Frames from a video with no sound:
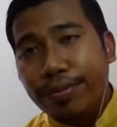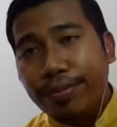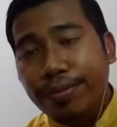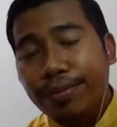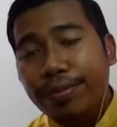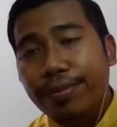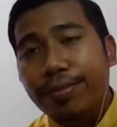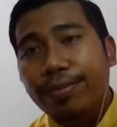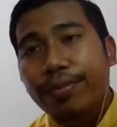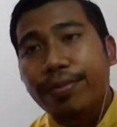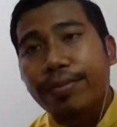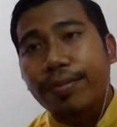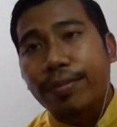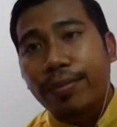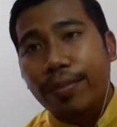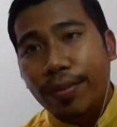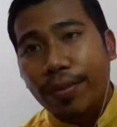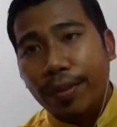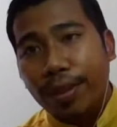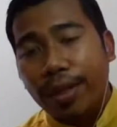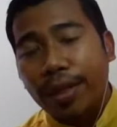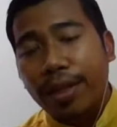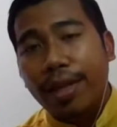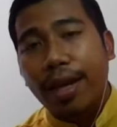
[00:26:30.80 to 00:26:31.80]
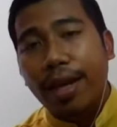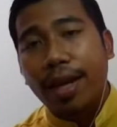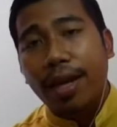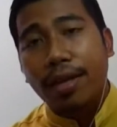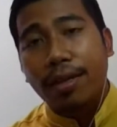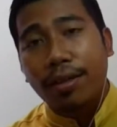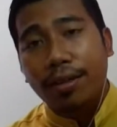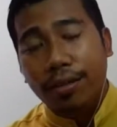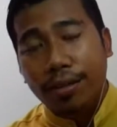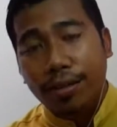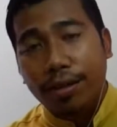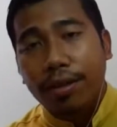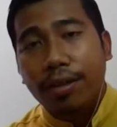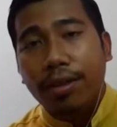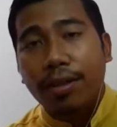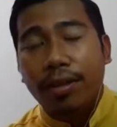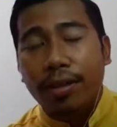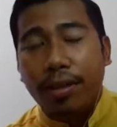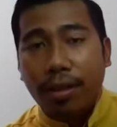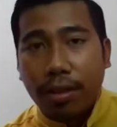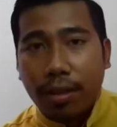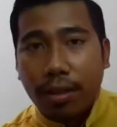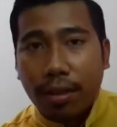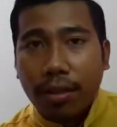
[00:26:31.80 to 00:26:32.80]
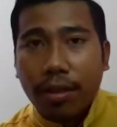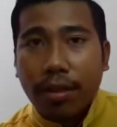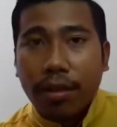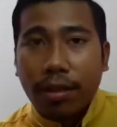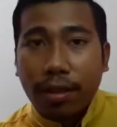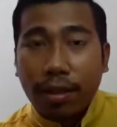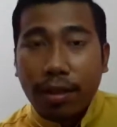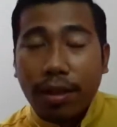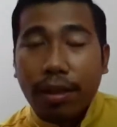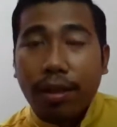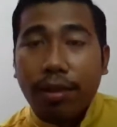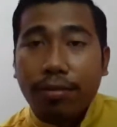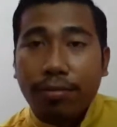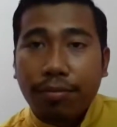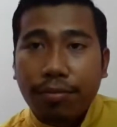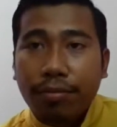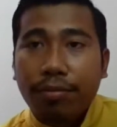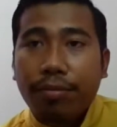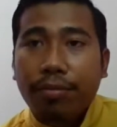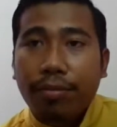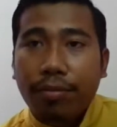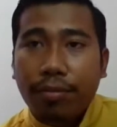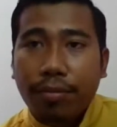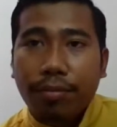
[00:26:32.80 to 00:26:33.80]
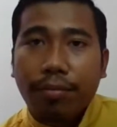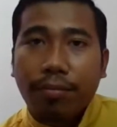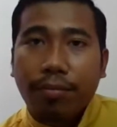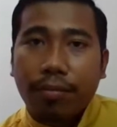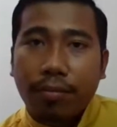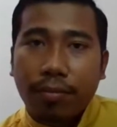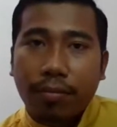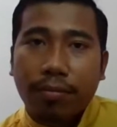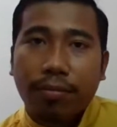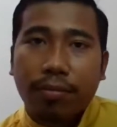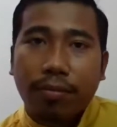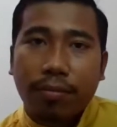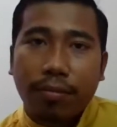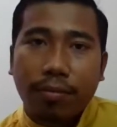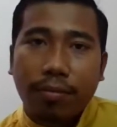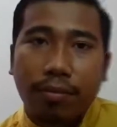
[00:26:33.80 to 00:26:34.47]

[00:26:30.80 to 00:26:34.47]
Okay, all right. So for